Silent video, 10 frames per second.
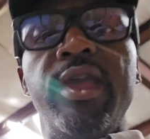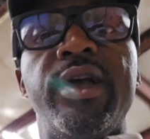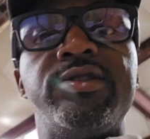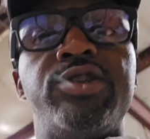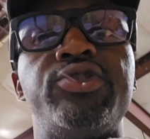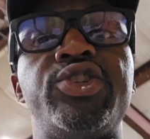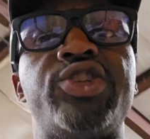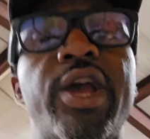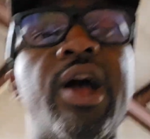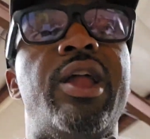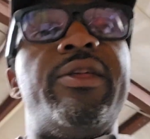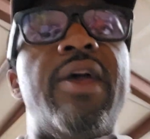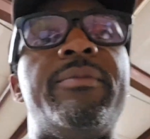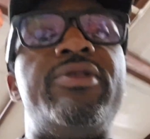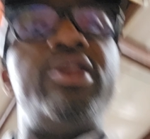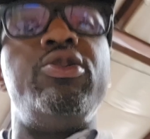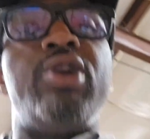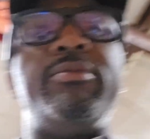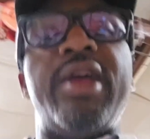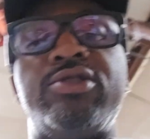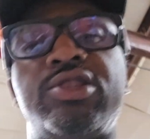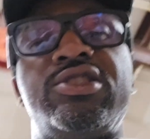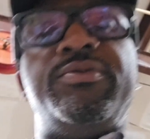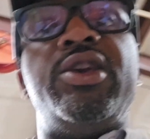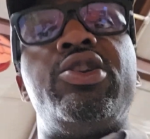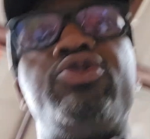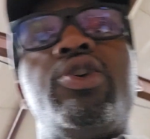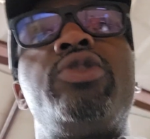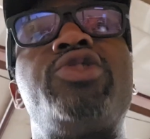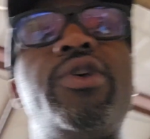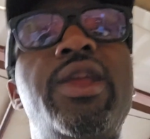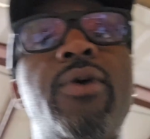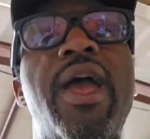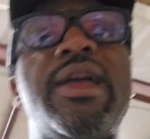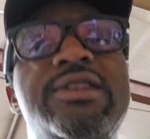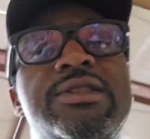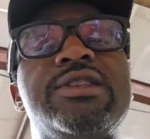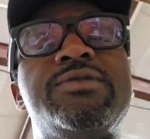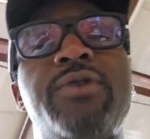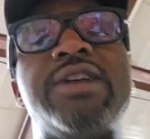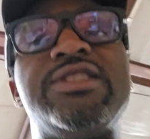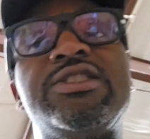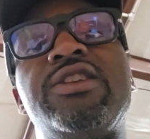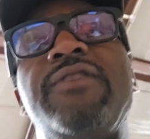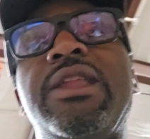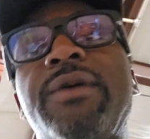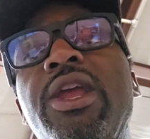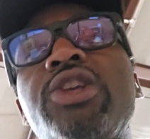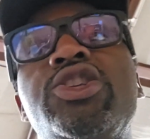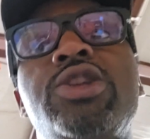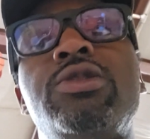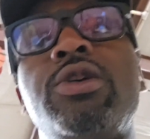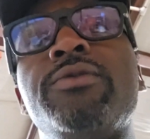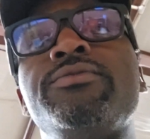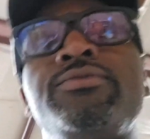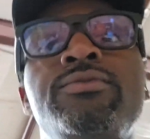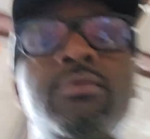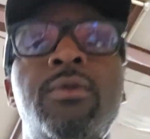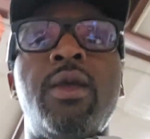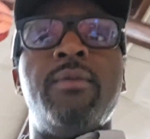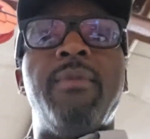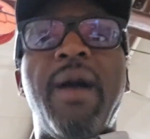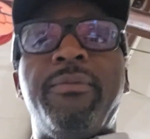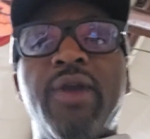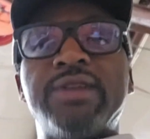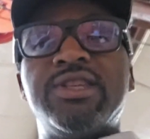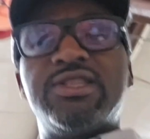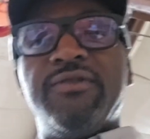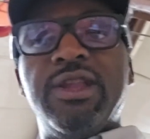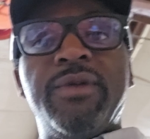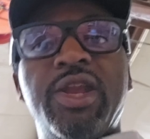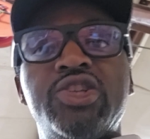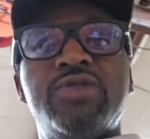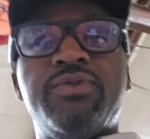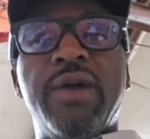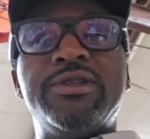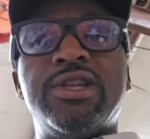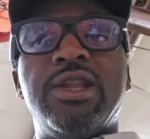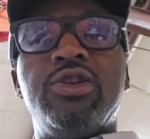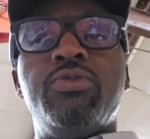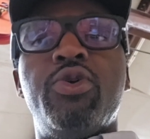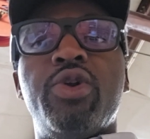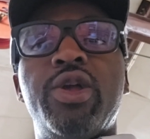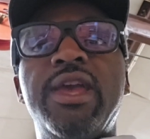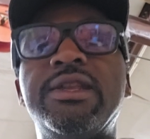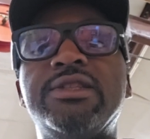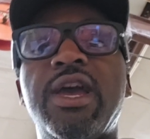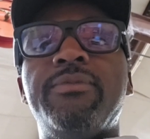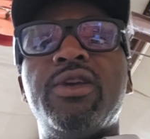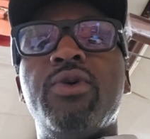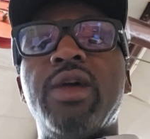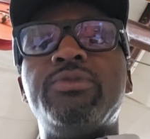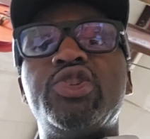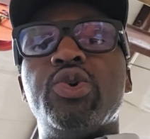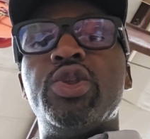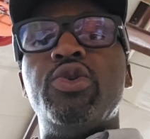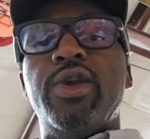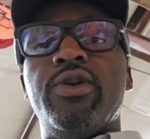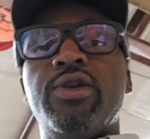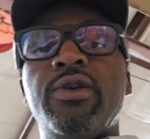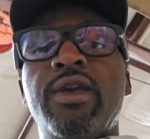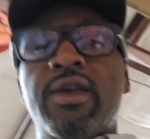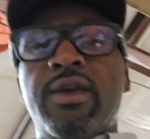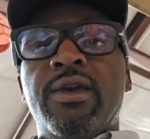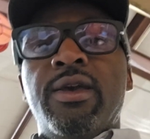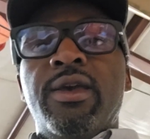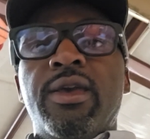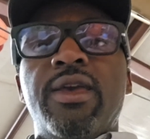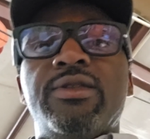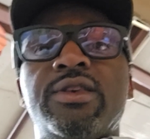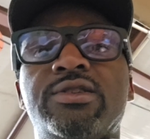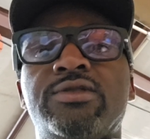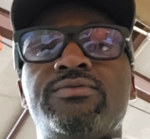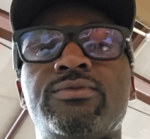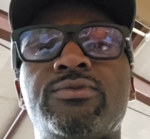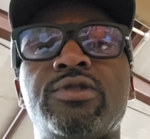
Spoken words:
Yeah, so just check all of that, but then you come down to the speed controller. So anyway, I did this process of elimination. My process of elimination probably is a little more in-depth than what I'm showing you here in this